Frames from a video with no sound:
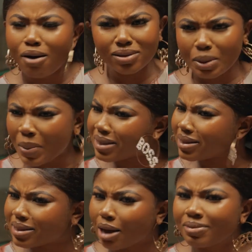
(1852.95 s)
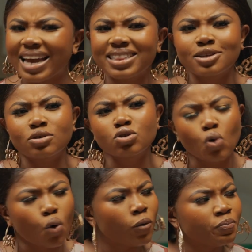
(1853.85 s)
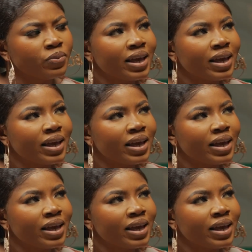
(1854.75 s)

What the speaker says: Oh, the person they sound like this. No.